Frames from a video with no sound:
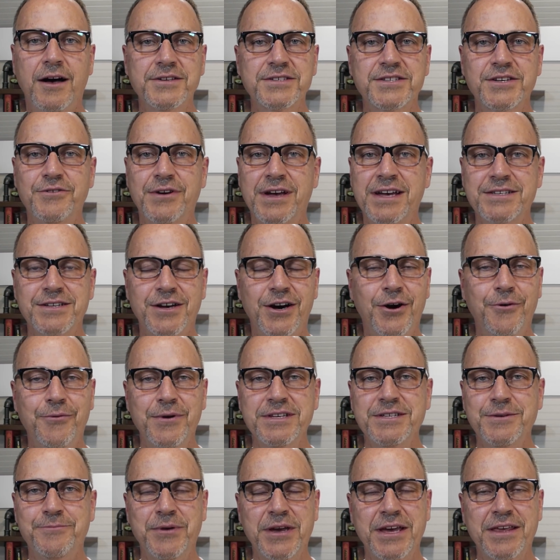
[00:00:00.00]
Also, as
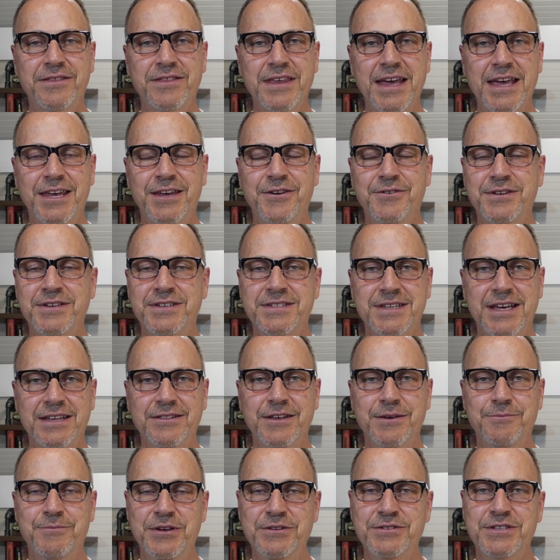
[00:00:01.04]
always, a big thank you to
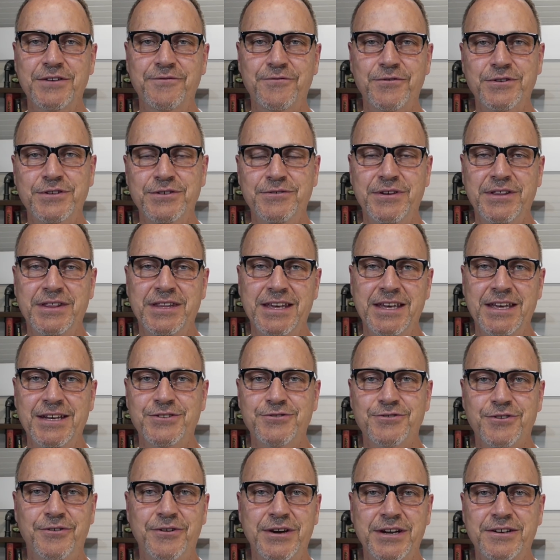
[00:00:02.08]
Zenly Music for doing the
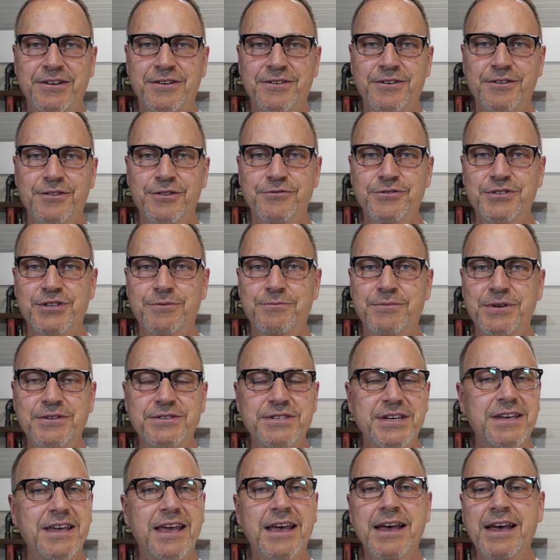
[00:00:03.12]
intro and conclusion
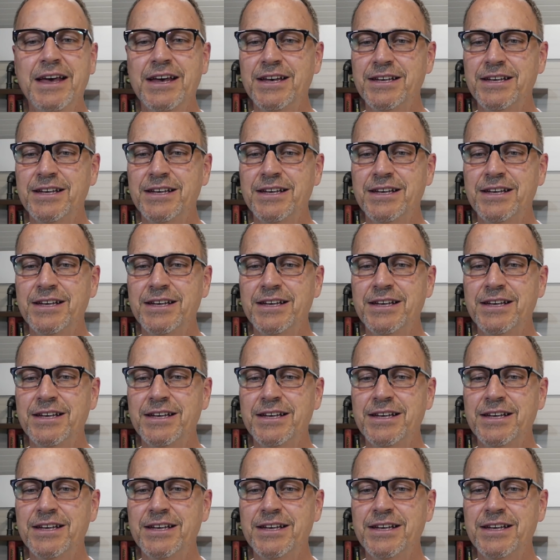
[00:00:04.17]
music.